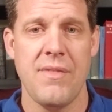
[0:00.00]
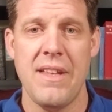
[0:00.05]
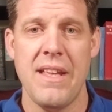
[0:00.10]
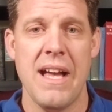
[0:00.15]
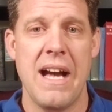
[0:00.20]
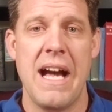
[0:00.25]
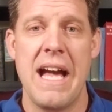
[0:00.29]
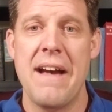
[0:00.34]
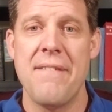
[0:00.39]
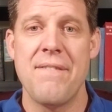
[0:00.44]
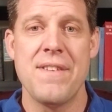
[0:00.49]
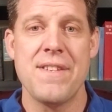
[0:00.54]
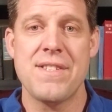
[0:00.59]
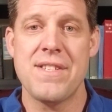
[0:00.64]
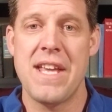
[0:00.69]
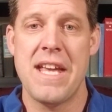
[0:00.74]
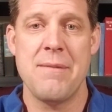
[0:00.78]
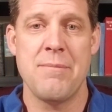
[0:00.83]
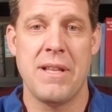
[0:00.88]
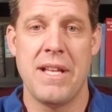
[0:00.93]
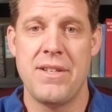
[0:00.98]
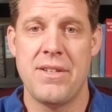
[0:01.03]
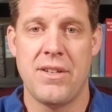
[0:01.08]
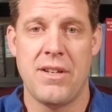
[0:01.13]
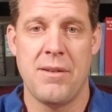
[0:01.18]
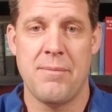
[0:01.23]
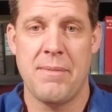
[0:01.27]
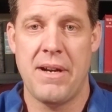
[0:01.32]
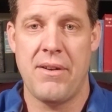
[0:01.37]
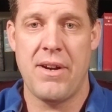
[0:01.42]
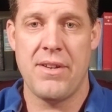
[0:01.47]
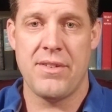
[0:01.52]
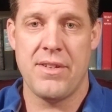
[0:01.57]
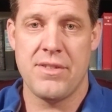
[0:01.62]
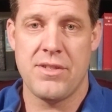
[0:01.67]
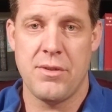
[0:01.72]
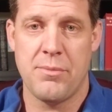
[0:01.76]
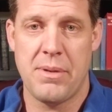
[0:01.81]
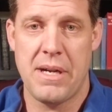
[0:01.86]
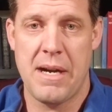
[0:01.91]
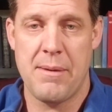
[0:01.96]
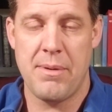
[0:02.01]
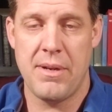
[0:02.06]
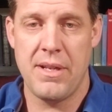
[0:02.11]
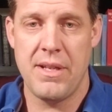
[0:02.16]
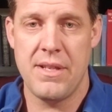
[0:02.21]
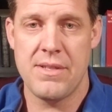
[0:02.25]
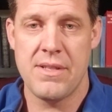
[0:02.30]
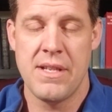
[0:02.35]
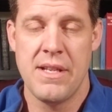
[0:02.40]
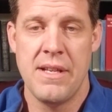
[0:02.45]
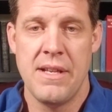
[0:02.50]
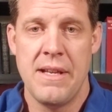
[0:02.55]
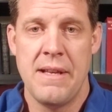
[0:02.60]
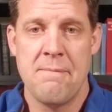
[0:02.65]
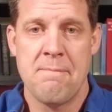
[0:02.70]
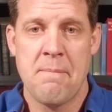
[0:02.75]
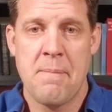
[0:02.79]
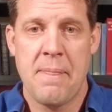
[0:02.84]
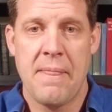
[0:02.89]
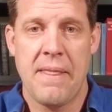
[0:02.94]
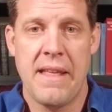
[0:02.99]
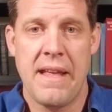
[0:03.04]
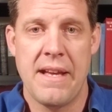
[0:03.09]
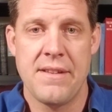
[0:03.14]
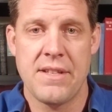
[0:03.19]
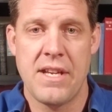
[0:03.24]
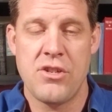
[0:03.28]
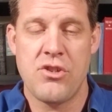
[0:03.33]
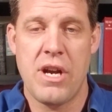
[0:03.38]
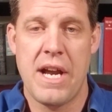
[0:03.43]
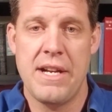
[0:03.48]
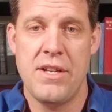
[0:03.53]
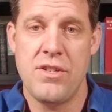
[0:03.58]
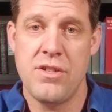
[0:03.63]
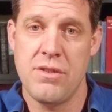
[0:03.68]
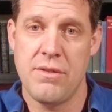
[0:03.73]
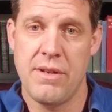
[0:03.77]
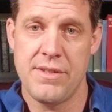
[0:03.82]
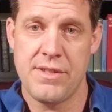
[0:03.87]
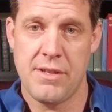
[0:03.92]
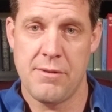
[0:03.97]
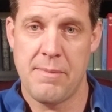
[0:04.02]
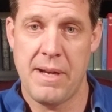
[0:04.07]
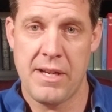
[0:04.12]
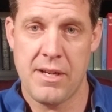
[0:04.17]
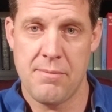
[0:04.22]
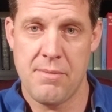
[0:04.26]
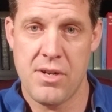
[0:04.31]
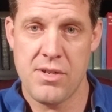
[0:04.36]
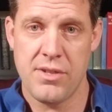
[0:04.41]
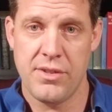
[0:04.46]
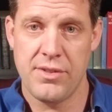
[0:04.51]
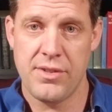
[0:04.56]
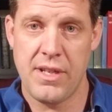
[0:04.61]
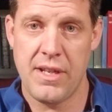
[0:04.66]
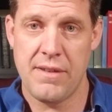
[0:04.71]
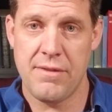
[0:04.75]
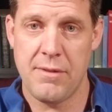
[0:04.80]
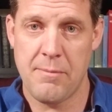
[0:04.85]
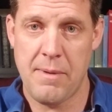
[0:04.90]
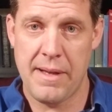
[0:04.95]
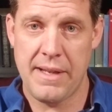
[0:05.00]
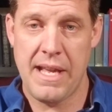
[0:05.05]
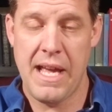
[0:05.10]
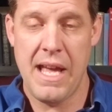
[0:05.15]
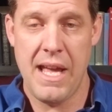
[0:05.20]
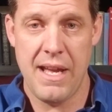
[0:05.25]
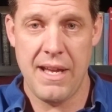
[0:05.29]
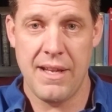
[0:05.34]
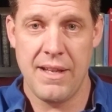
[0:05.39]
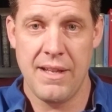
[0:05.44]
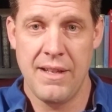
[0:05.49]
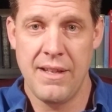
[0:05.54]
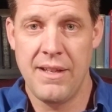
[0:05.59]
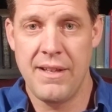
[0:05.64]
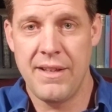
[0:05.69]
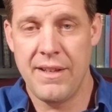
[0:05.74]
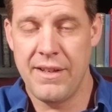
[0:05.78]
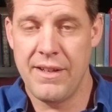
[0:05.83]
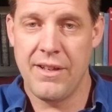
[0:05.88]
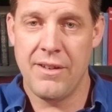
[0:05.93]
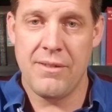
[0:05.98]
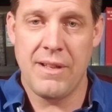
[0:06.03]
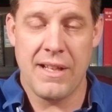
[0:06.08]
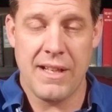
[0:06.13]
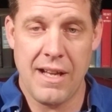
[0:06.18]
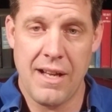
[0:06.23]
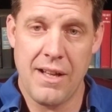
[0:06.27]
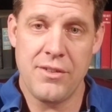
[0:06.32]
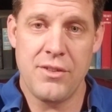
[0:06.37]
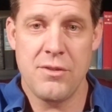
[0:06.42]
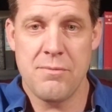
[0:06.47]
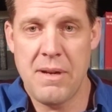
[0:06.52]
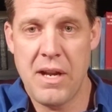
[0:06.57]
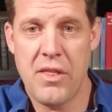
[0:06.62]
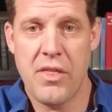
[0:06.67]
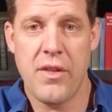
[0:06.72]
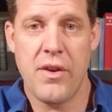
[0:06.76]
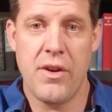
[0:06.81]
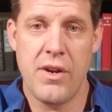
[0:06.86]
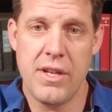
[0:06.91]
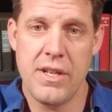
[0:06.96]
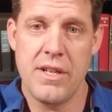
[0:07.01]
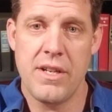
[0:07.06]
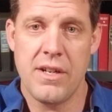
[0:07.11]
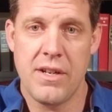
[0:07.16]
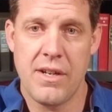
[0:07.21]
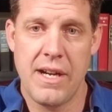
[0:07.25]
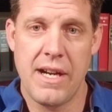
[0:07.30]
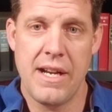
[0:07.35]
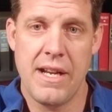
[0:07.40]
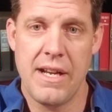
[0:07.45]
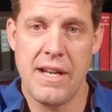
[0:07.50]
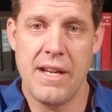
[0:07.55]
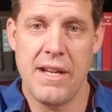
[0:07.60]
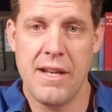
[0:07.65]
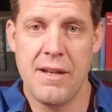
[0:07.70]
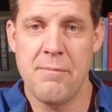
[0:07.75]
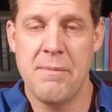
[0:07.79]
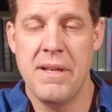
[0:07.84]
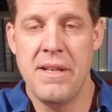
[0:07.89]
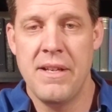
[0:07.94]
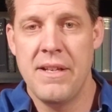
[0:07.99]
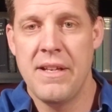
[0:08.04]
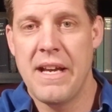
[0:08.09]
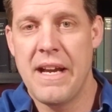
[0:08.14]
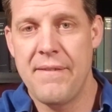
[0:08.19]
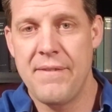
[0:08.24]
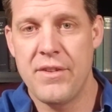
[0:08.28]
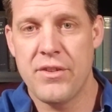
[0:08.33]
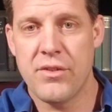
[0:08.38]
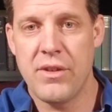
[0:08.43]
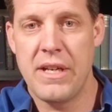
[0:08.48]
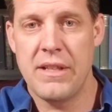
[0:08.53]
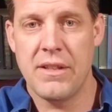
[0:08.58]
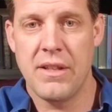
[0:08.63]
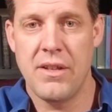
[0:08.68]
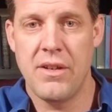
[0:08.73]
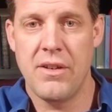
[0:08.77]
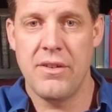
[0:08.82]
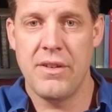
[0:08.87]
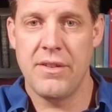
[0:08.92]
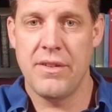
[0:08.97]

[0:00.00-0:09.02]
I have the same lender on my residential properties as I try to do on some of my commercial stuff. I'm like, hey, I'll do my 30-year AM, have this great loan.